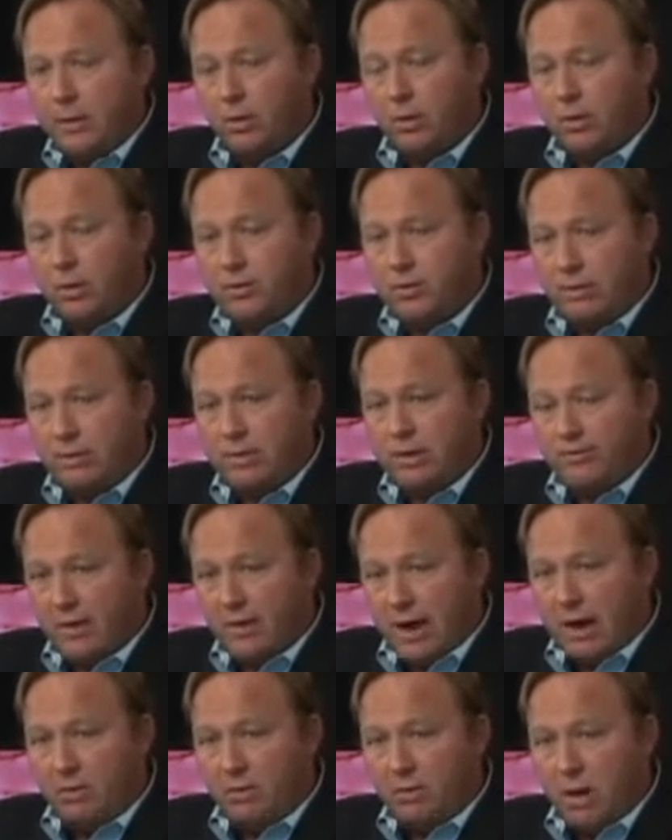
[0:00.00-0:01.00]
or some
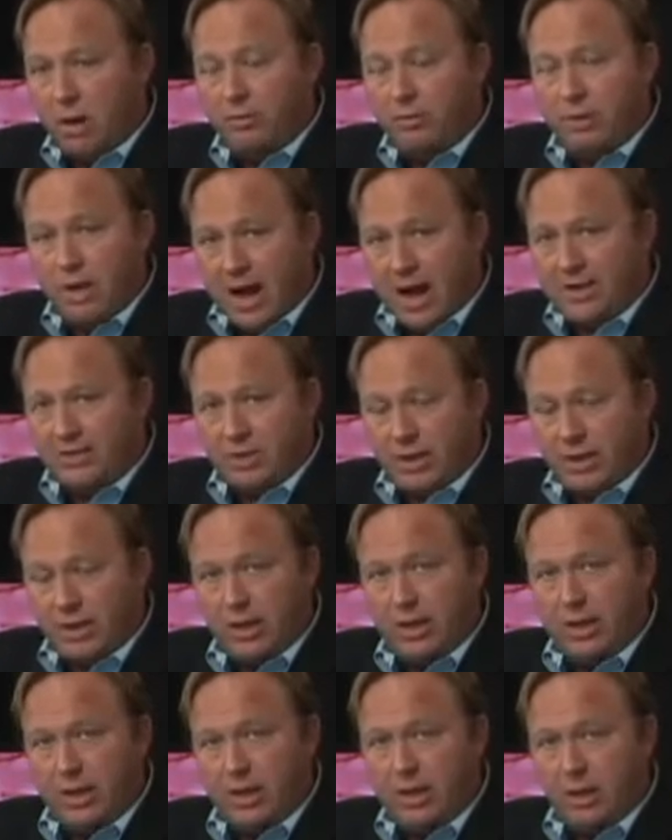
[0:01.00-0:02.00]

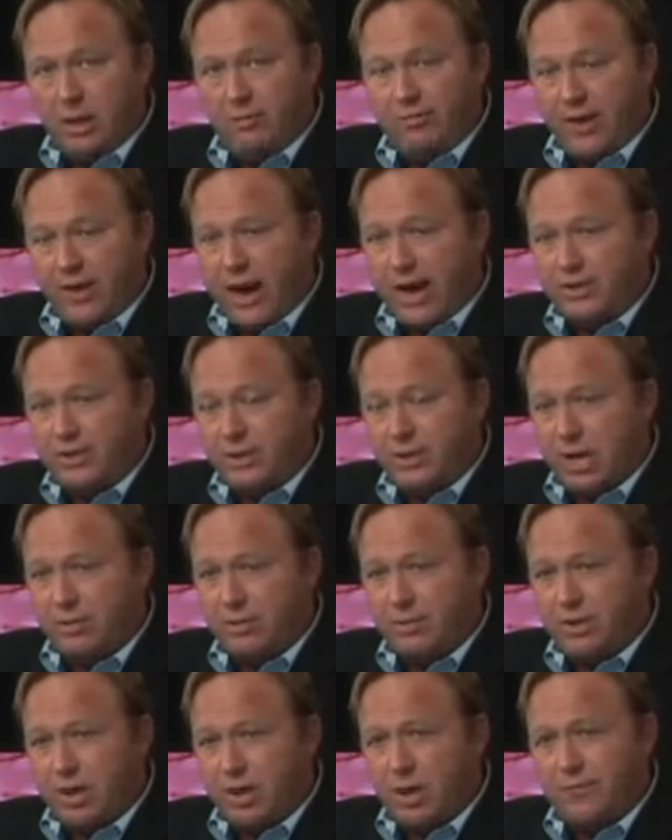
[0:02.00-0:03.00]
enviro-Nazi, eco-fascist
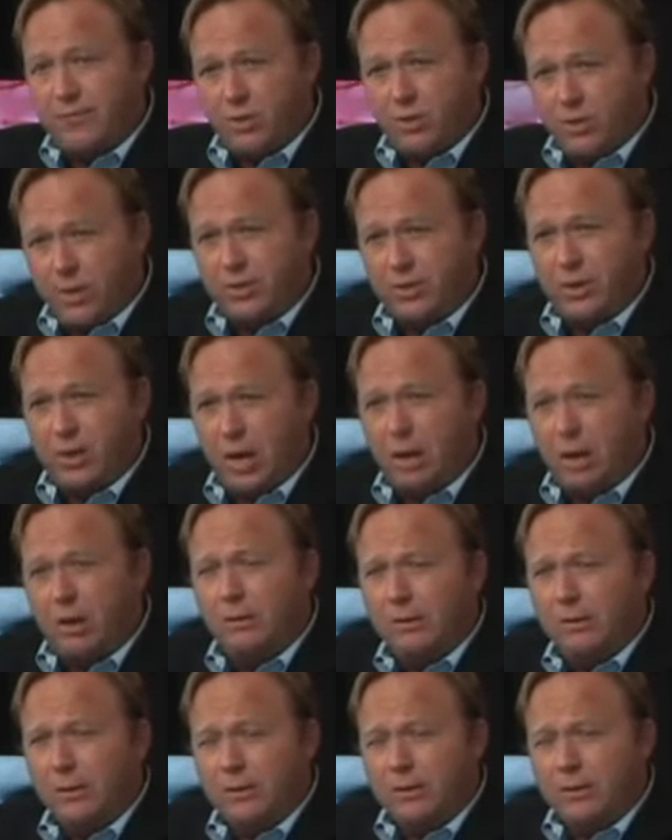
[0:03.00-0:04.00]
like we saw a few weeks
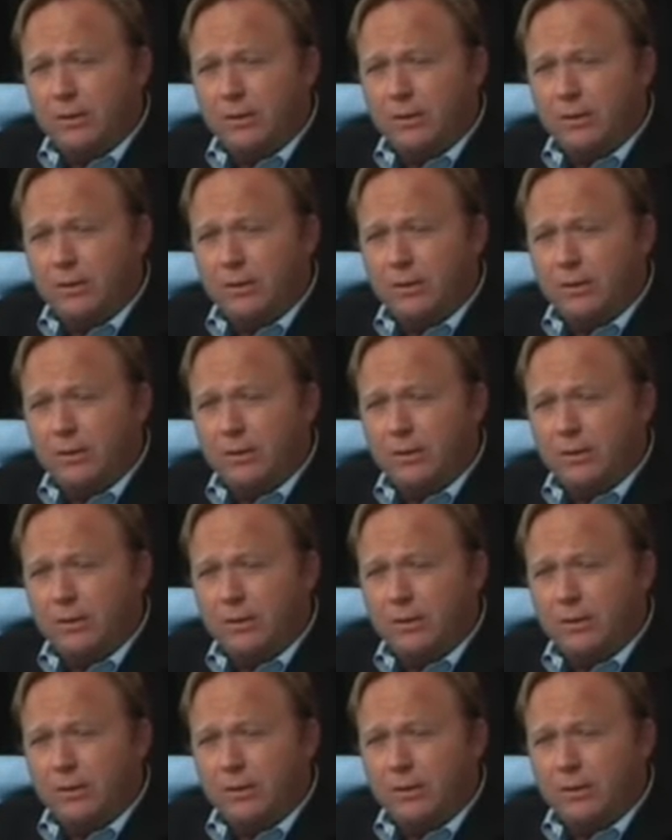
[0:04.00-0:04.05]
ago